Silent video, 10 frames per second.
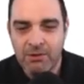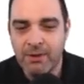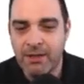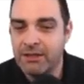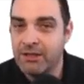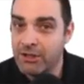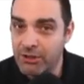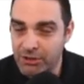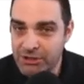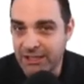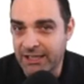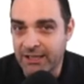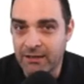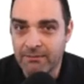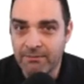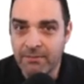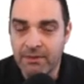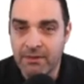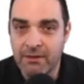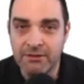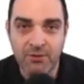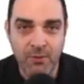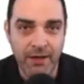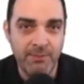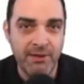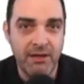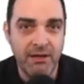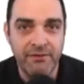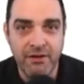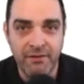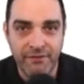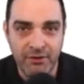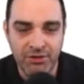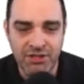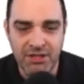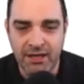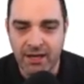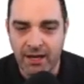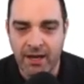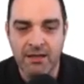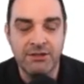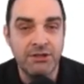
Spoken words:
well, usually there's quite a bit of confusion and chaos.